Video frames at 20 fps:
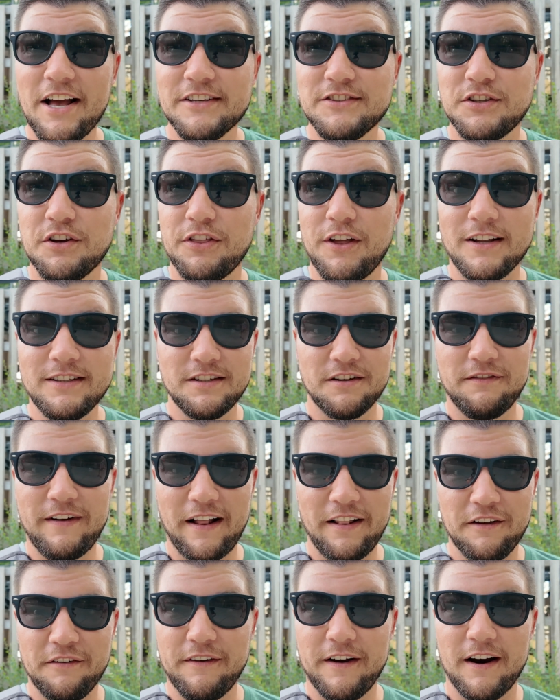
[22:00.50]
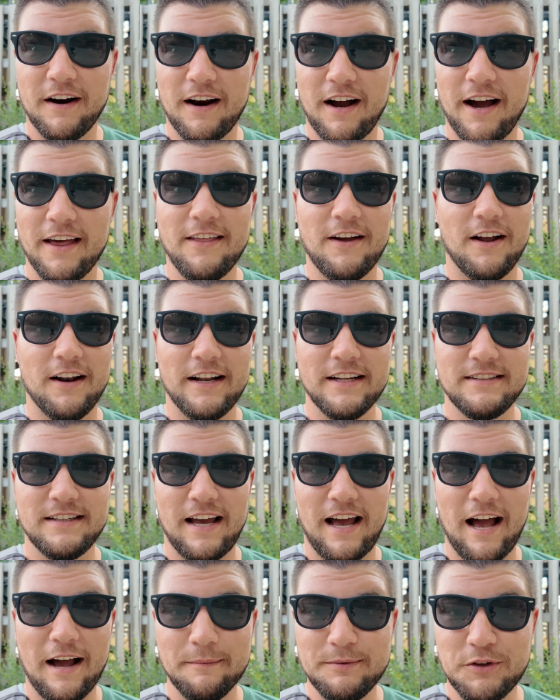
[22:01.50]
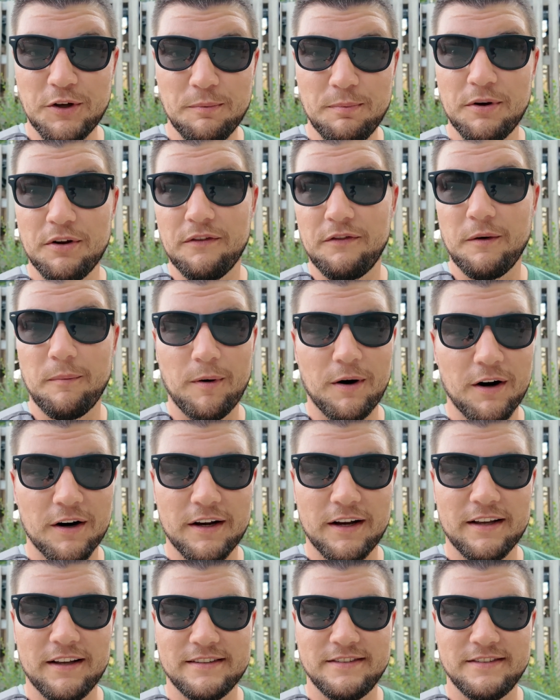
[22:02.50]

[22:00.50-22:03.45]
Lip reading: So thoughts on Valleyfair? I thought it's absolutely beautiful park.